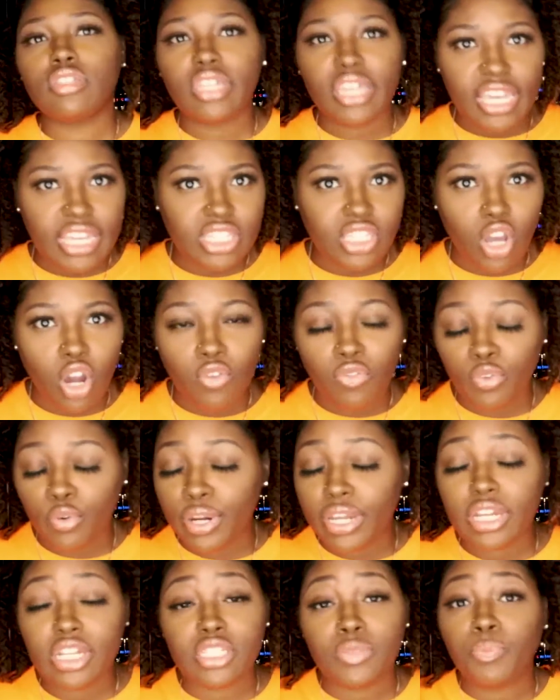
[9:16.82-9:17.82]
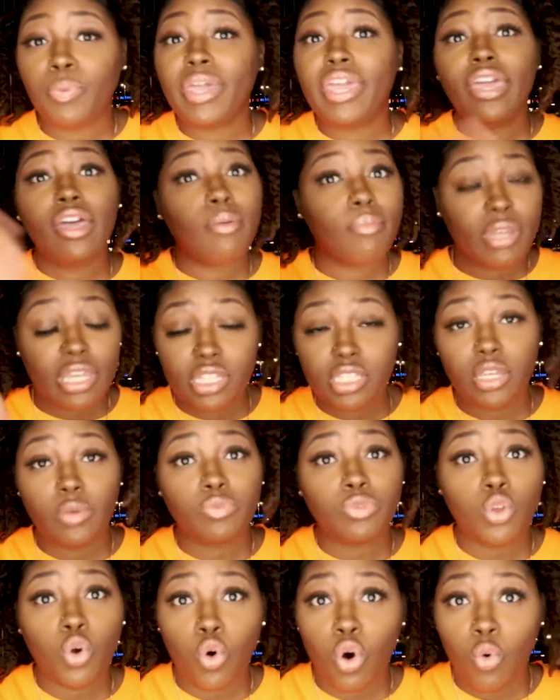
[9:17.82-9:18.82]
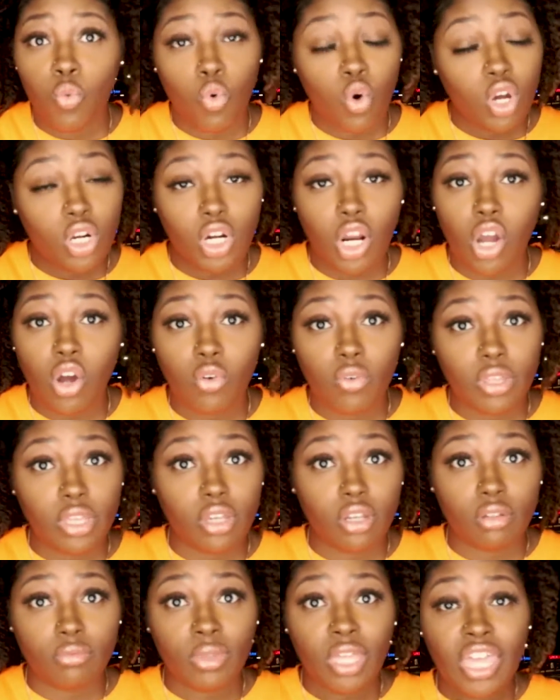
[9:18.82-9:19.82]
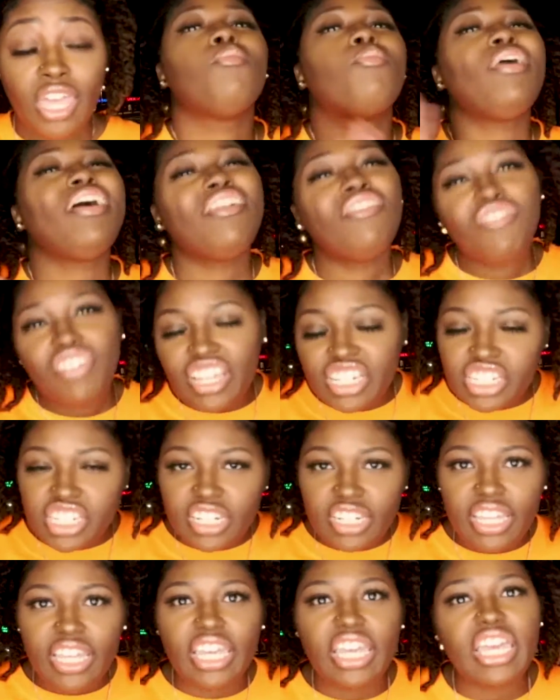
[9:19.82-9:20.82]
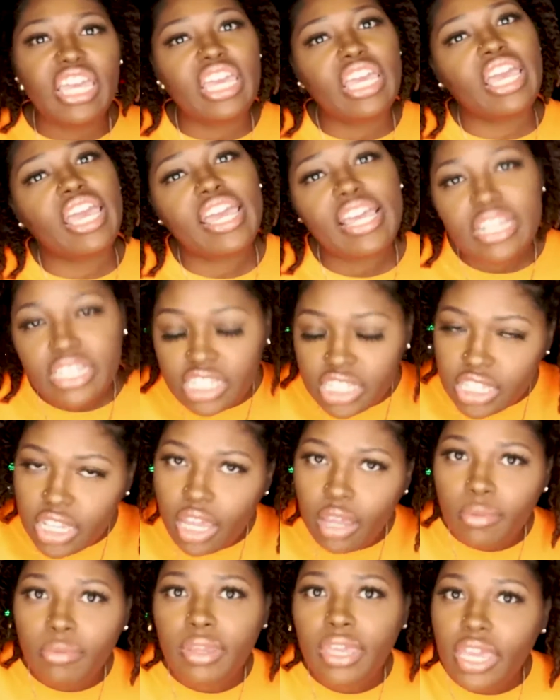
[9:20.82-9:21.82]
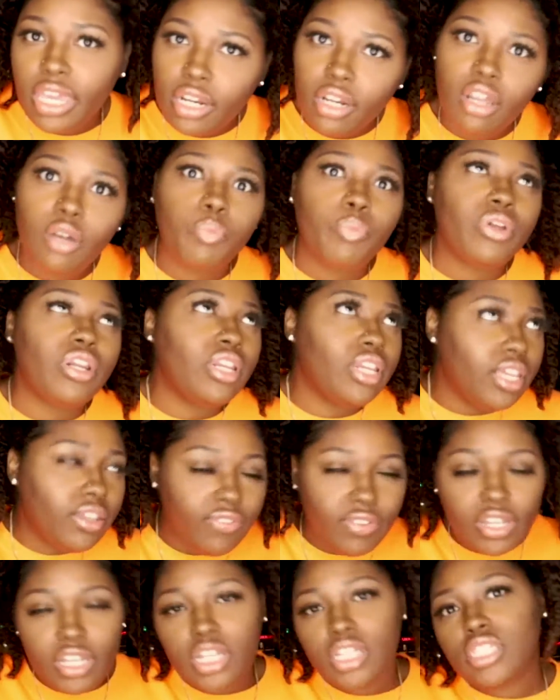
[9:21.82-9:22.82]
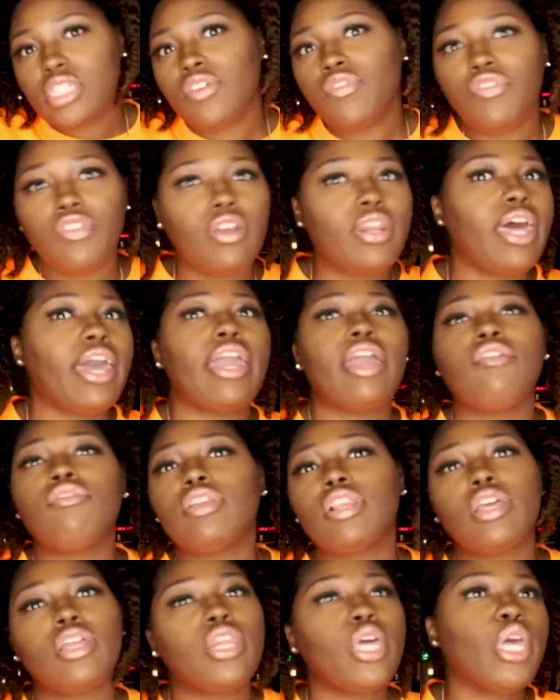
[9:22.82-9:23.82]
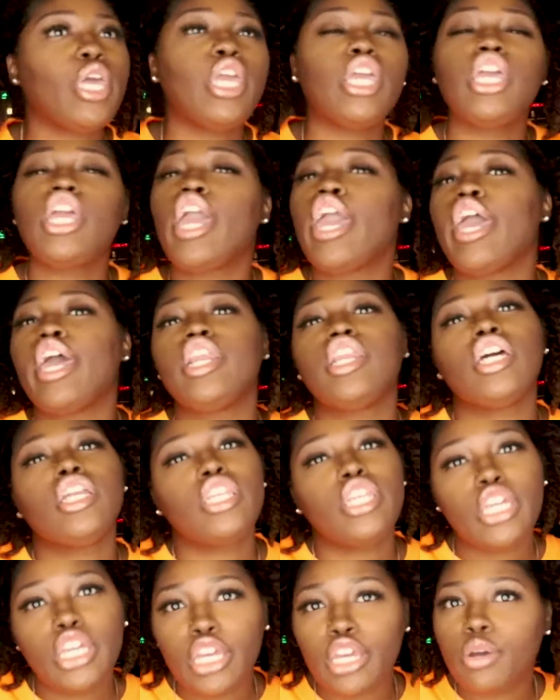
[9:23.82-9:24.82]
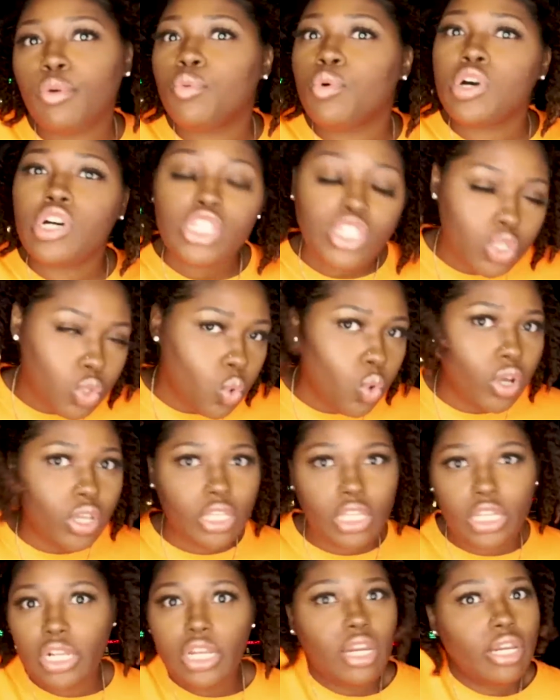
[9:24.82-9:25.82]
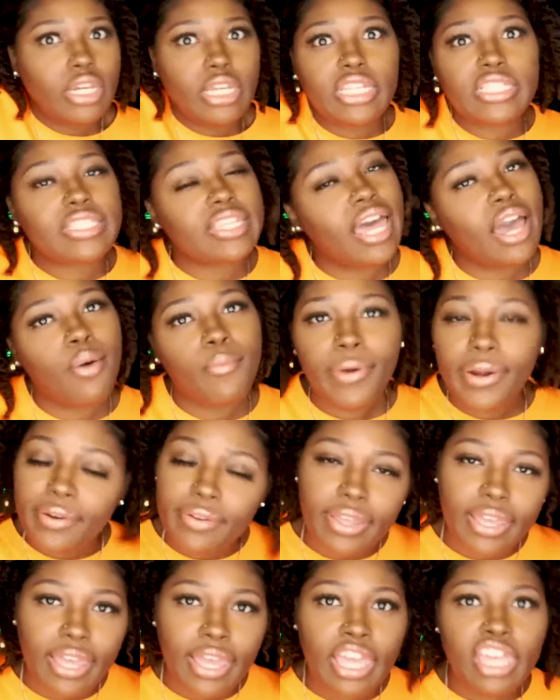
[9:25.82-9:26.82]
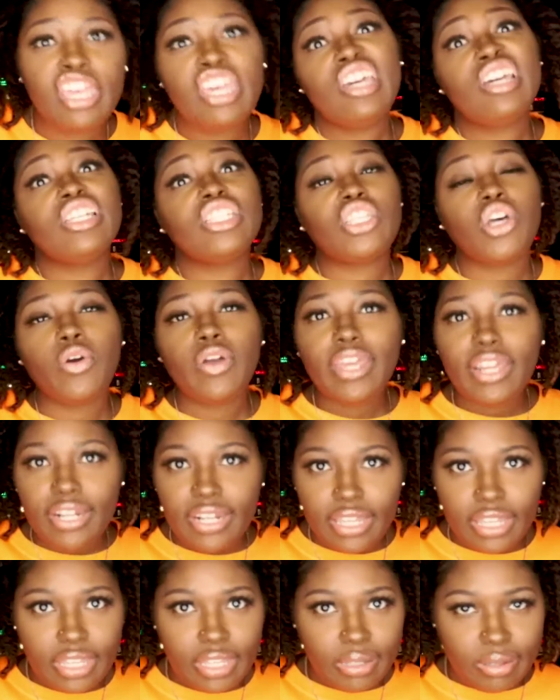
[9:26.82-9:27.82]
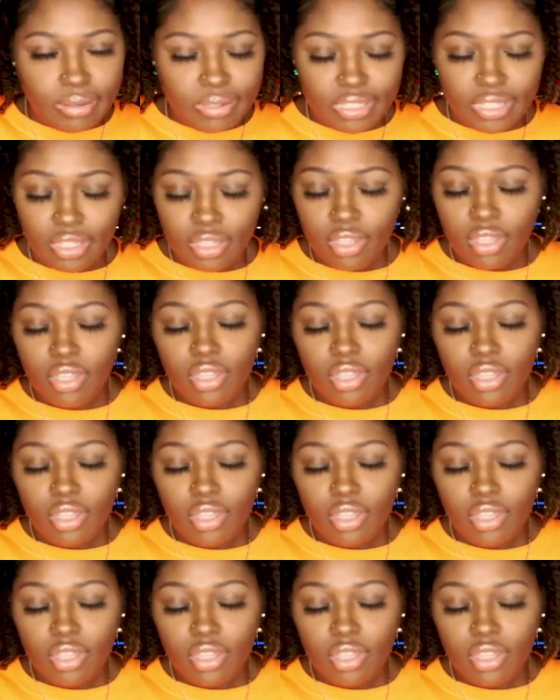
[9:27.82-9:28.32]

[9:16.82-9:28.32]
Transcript: gets over it, cause Pam ends up throwing water on him but eventually he ends up getting up and leaving because he feel like everything that he had done did and was doing clearly is not working. So he leaves.